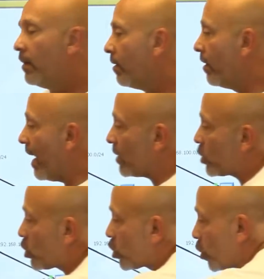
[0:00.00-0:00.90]
that
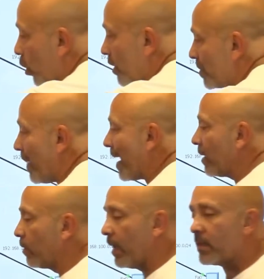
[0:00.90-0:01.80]
source MAC
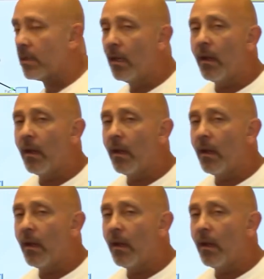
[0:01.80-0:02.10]
address